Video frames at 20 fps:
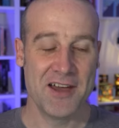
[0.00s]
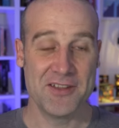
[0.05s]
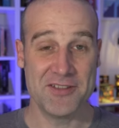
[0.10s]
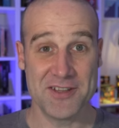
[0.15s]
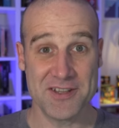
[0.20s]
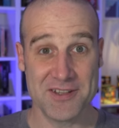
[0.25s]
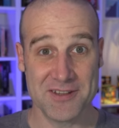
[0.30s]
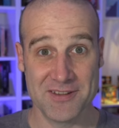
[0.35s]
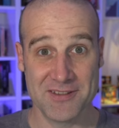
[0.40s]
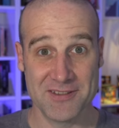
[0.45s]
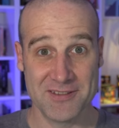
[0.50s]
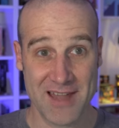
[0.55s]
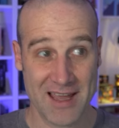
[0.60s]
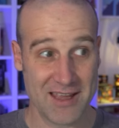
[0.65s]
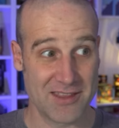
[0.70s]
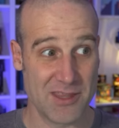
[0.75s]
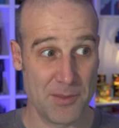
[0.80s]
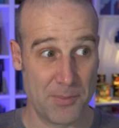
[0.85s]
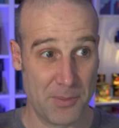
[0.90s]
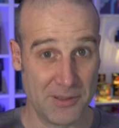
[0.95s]
the
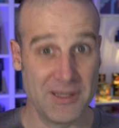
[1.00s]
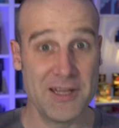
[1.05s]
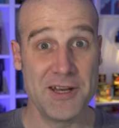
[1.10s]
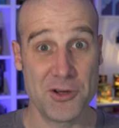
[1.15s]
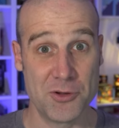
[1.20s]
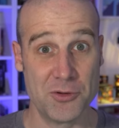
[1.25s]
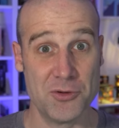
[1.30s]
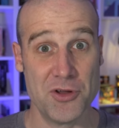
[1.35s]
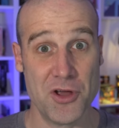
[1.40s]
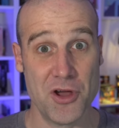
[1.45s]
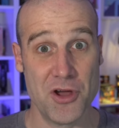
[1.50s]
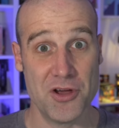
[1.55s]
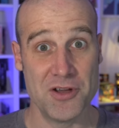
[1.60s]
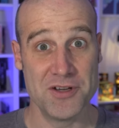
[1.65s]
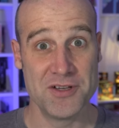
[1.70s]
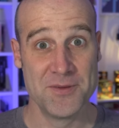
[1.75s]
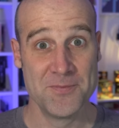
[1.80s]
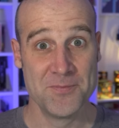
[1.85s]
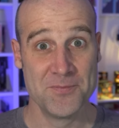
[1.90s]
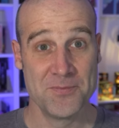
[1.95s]
like the political
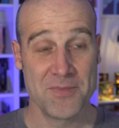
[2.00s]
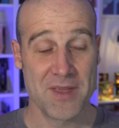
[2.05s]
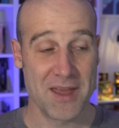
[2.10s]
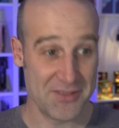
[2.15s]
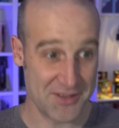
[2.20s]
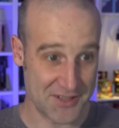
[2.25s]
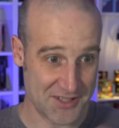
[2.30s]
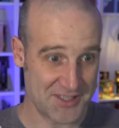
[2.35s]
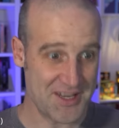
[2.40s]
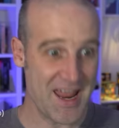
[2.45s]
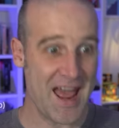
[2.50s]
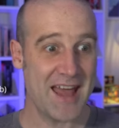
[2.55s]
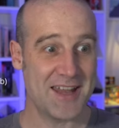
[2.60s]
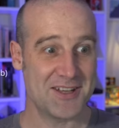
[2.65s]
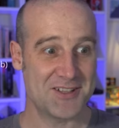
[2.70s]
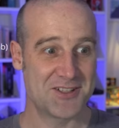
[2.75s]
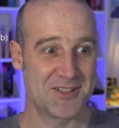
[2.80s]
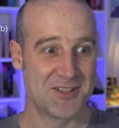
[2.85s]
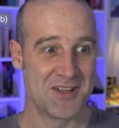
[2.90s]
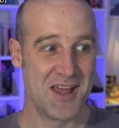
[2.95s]
nerd and the
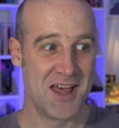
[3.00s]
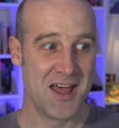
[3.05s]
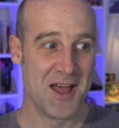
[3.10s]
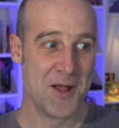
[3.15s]
stats